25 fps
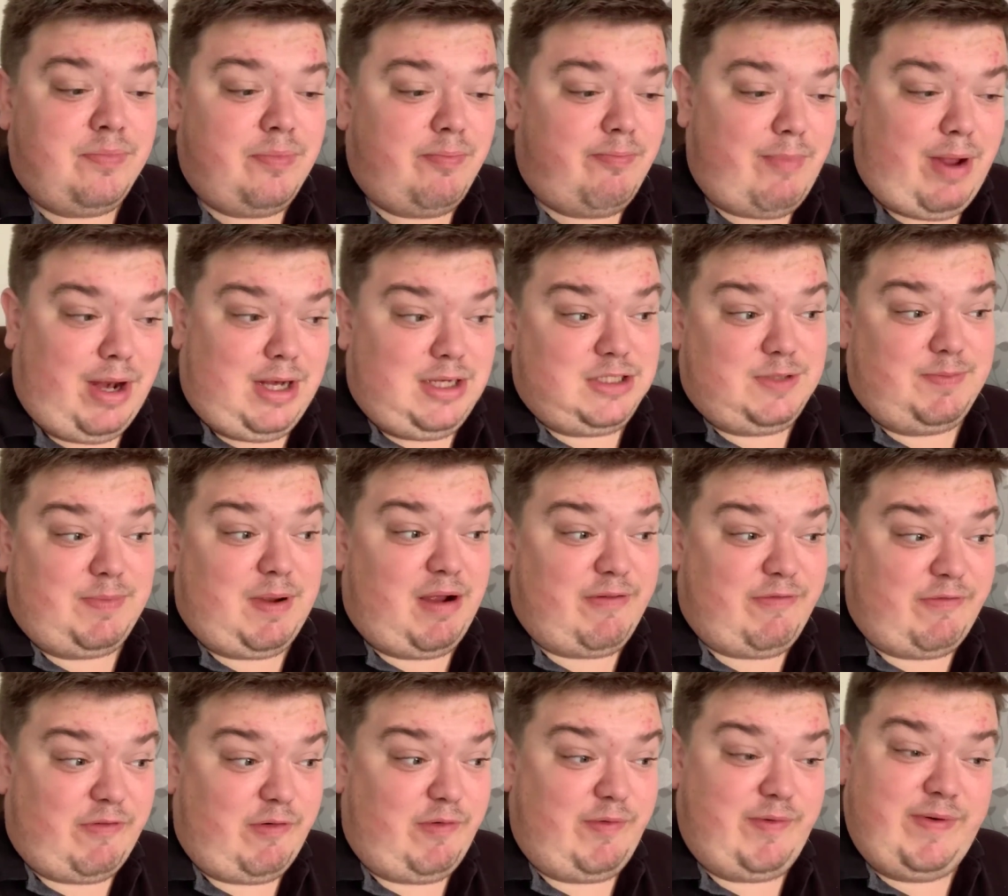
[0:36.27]
managed by
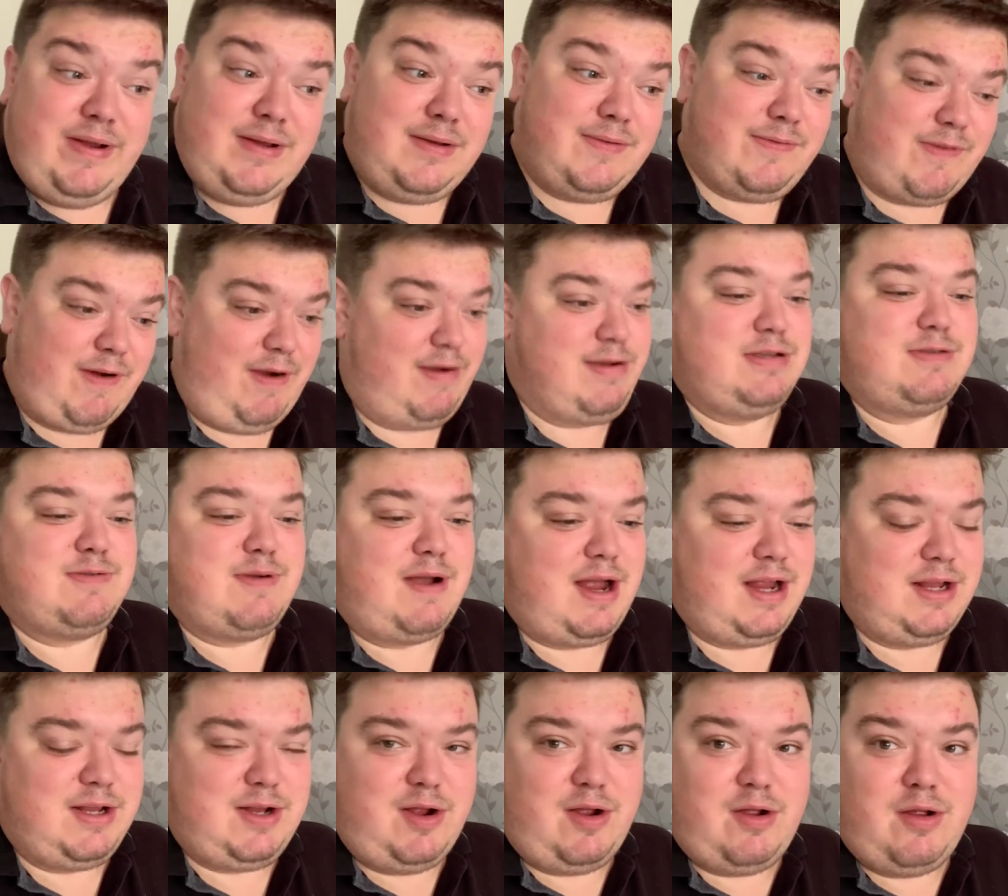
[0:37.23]
former Forest
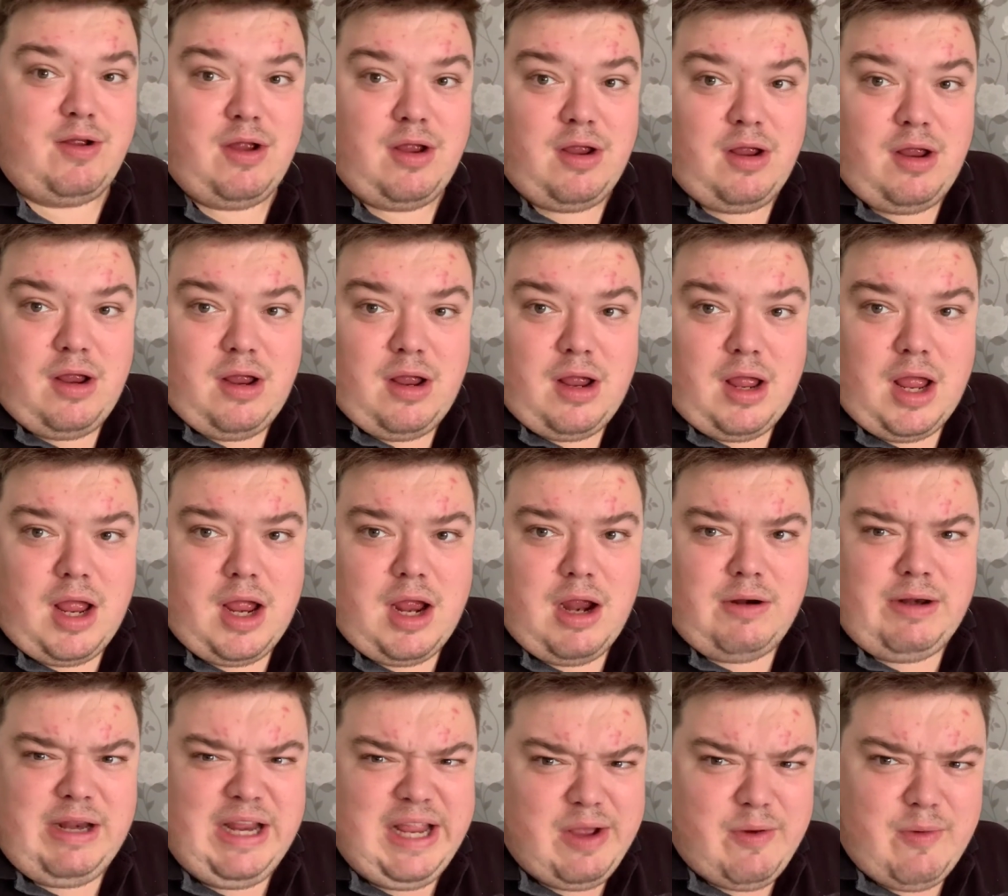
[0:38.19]
writer
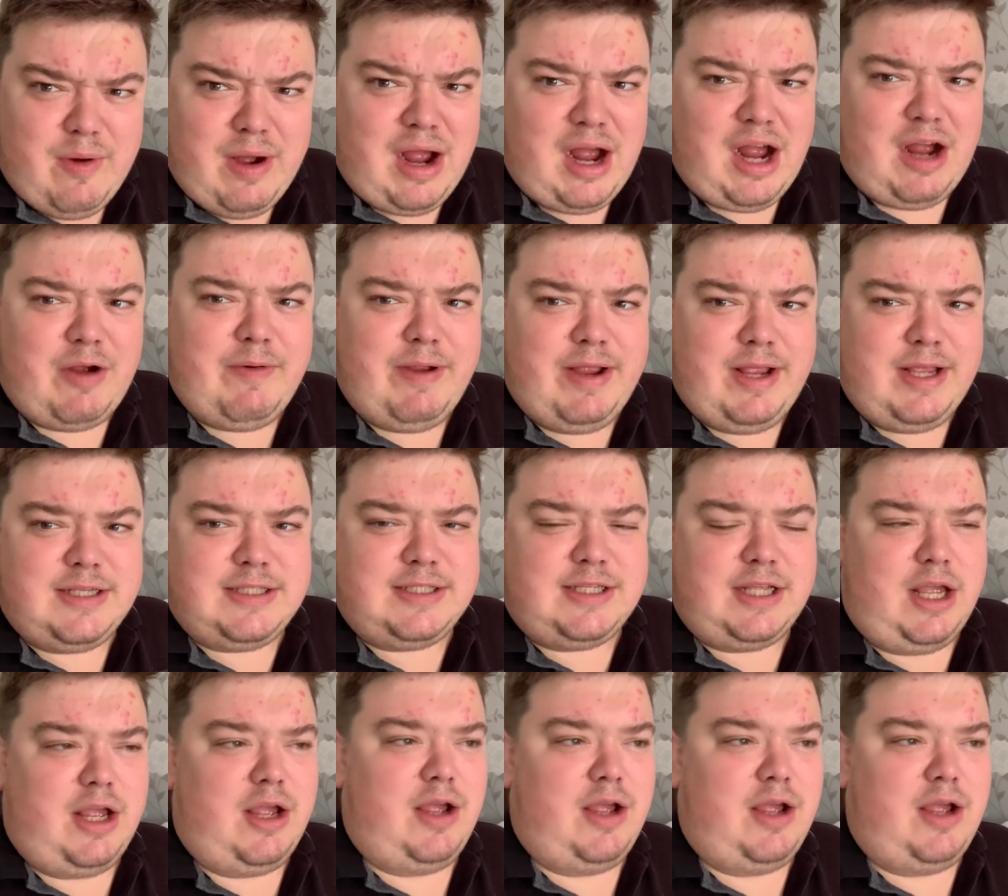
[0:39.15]
Neil Harris.